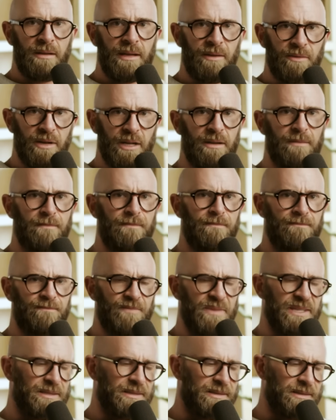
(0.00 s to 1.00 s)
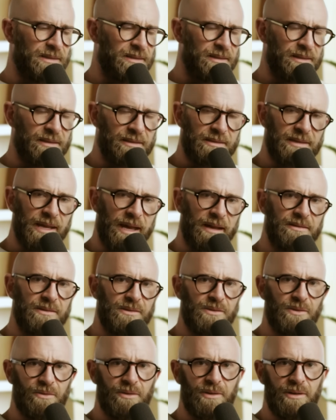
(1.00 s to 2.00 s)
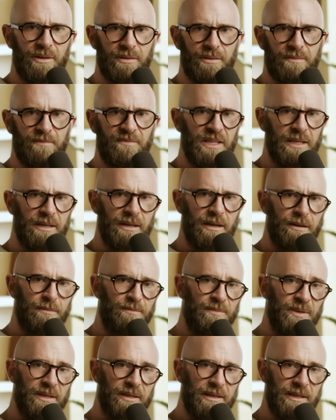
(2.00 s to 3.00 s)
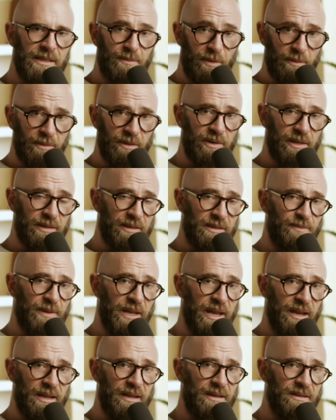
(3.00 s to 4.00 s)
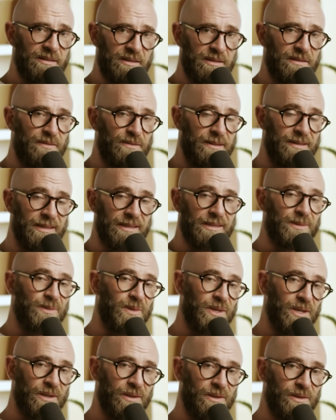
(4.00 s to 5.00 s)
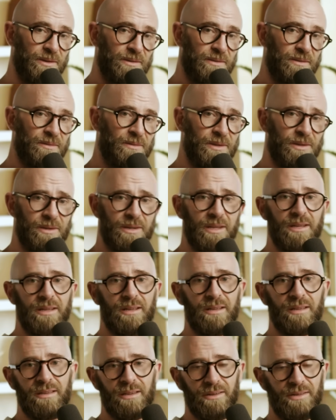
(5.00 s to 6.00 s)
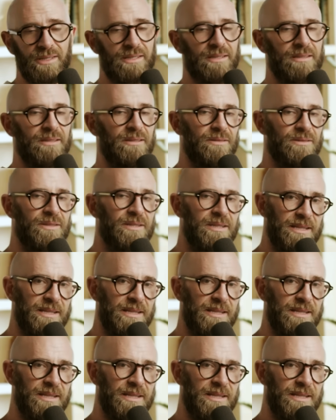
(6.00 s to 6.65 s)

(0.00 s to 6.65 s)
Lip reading: Now, we know this is a tech tutorial video, but it's probably worth explaining just a few things as we go along. I'm not going to go into huge